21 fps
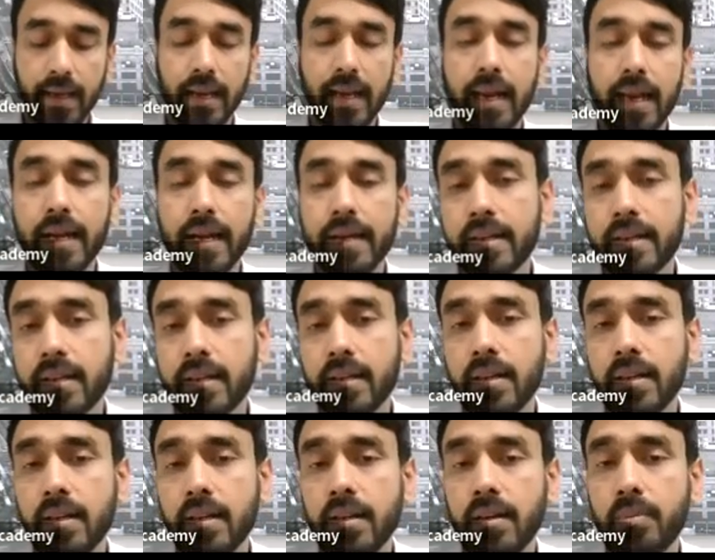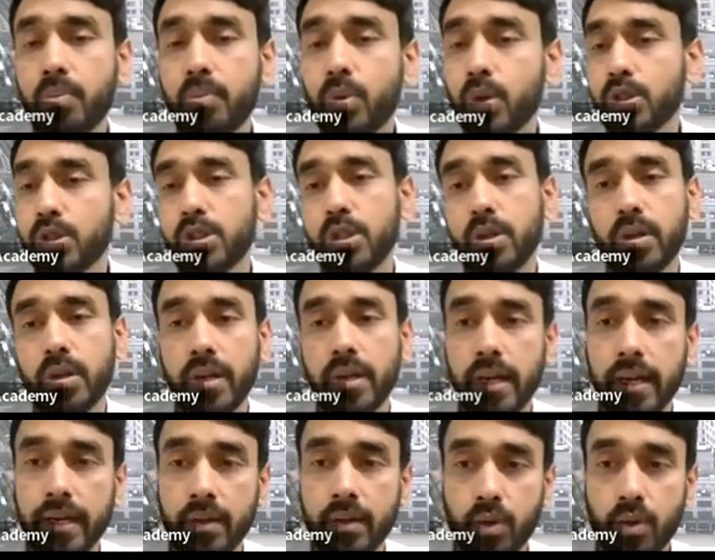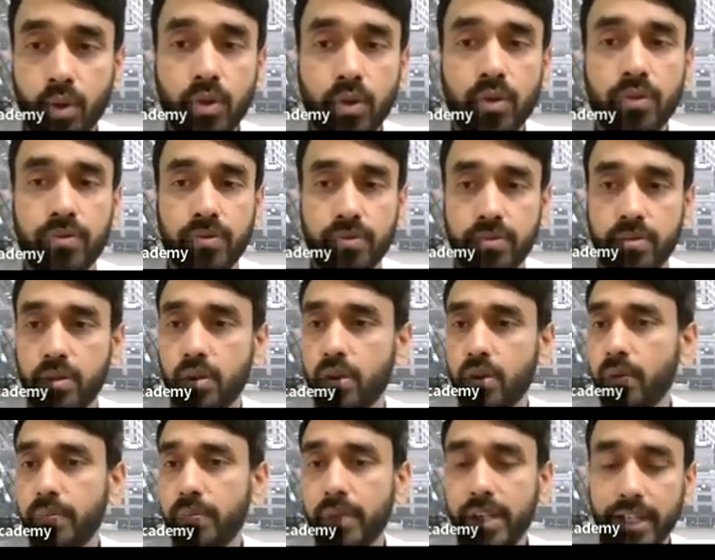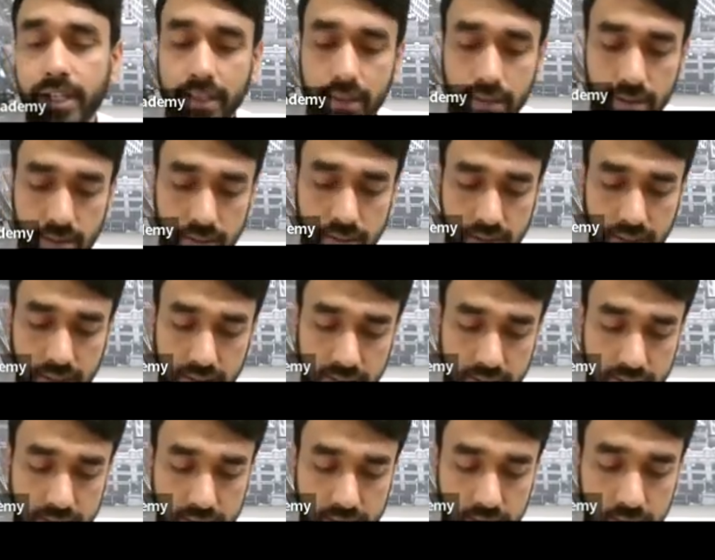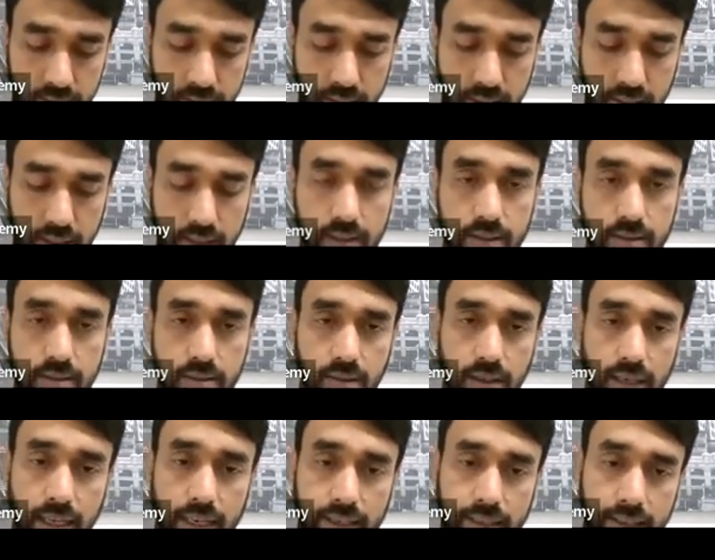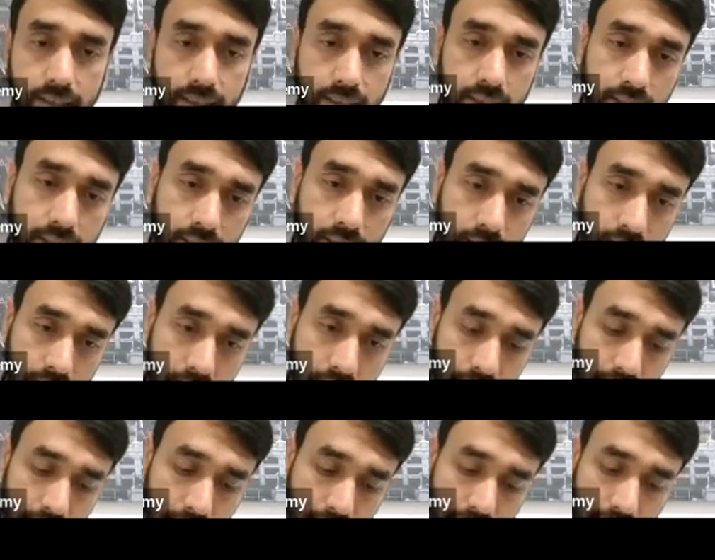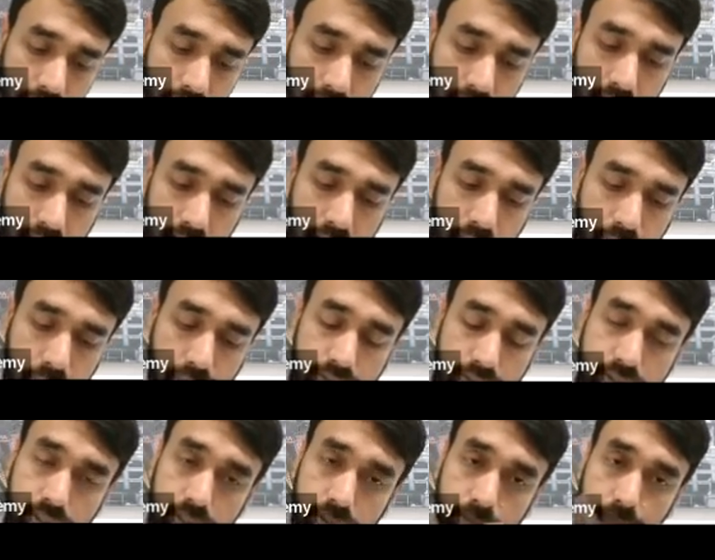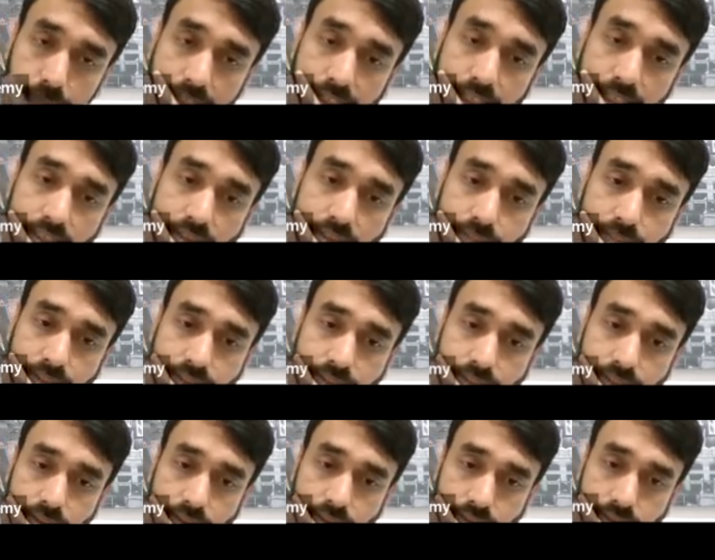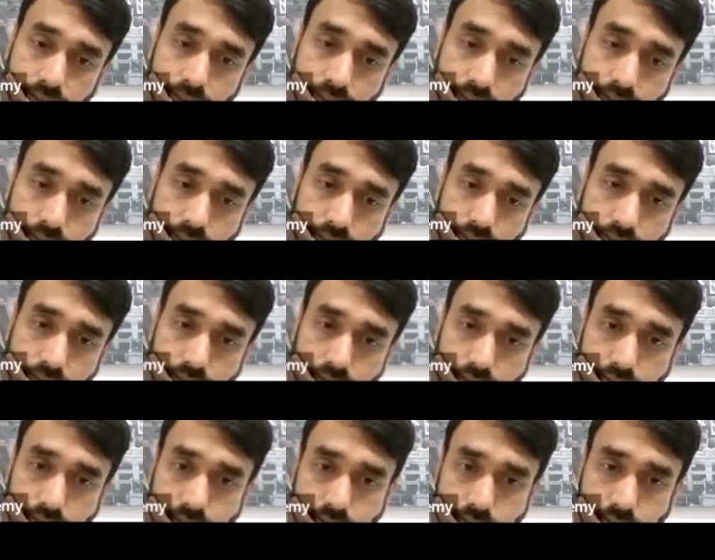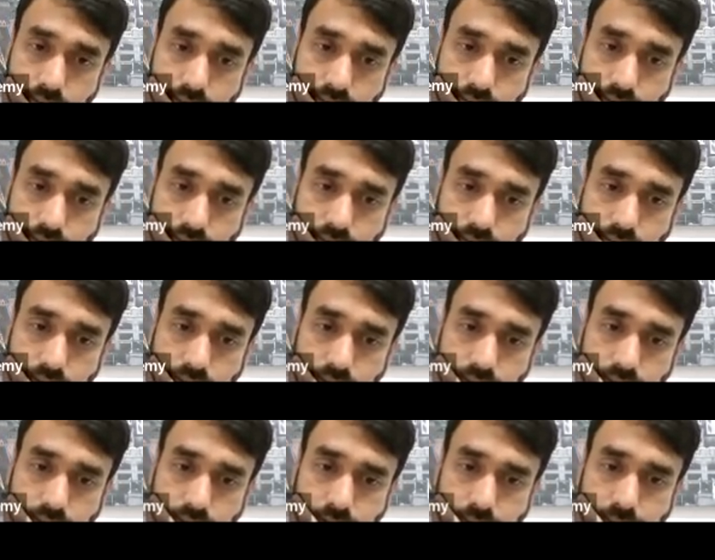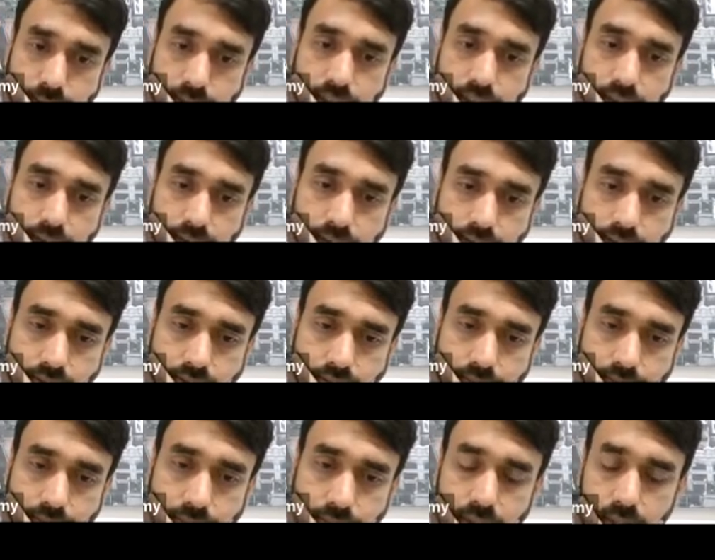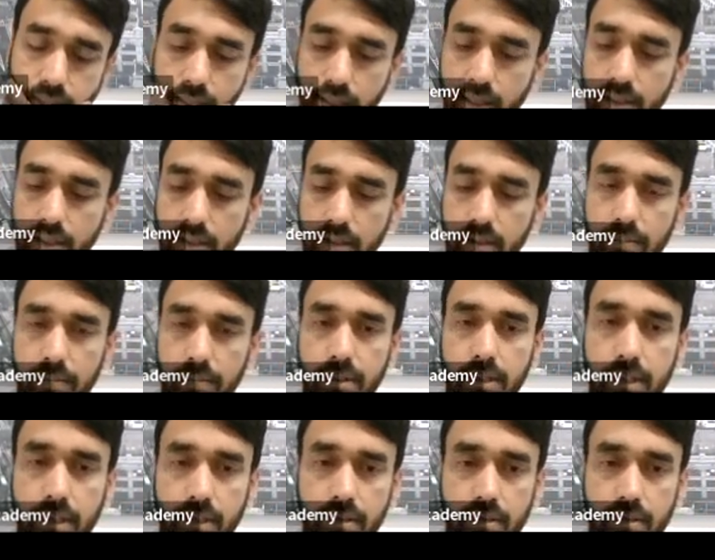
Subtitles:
lateral, posterior, and roof, no medial things. Okay, so laterally here, vastus medialis muscle, so where it should be down some little bit. I